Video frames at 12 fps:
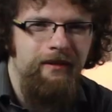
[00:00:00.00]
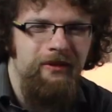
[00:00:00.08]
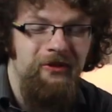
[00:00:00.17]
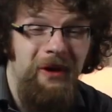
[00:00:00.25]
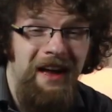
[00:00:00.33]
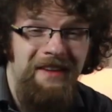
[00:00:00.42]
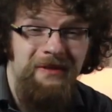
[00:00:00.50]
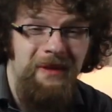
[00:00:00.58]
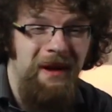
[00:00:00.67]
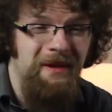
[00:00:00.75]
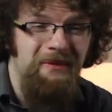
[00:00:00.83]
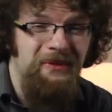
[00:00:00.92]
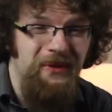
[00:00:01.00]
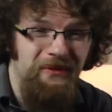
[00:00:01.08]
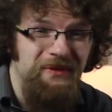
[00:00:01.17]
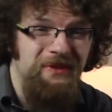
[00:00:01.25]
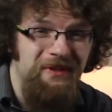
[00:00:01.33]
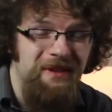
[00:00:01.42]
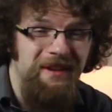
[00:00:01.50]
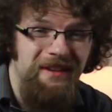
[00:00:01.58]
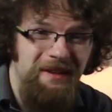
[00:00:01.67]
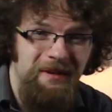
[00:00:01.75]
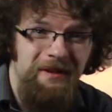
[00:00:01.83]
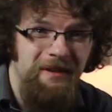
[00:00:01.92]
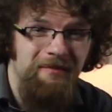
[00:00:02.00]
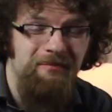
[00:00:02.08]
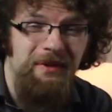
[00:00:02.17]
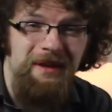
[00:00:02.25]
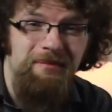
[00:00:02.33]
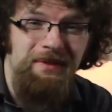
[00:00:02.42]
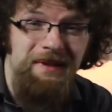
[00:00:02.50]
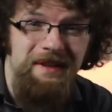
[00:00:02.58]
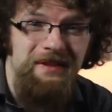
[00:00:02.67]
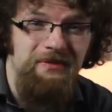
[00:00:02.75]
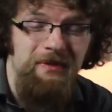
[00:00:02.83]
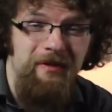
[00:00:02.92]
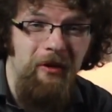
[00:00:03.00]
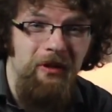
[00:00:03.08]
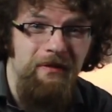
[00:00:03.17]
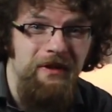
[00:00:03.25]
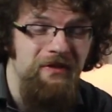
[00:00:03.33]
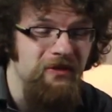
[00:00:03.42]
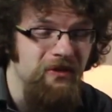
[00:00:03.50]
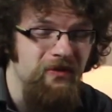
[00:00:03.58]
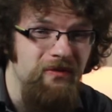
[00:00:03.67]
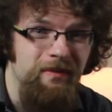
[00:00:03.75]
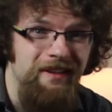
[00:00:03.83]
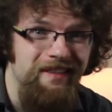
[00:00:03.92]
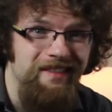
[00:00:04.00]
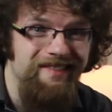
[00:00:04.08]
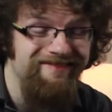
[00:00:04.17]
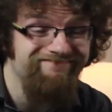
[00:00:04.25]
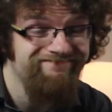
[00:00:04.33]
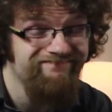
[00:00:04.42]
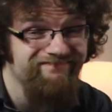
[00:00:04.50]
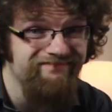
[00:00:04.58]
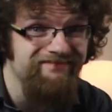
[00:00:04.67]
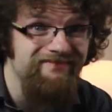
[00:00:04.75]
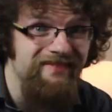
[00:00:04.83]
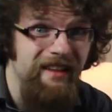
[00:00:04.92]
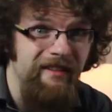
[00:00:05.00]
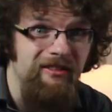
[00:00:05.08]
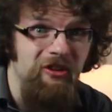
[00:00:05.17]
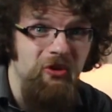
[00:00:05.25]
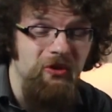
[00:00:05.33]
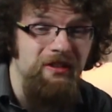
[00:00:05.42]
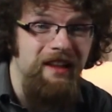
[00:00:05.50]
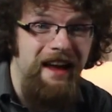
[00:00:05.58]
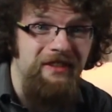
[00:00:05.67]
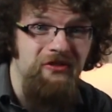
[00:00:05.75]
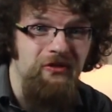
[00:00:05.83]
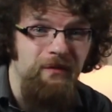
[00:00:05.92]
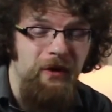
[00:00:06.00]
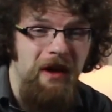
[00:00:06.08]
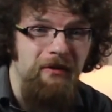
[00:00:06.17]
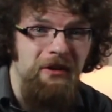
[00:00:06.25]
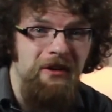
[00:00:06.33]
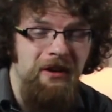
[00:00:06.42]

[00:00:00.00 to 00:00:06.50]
So Hasdai was obviously pretty pleased with all of this news, but nothing good lasts forever.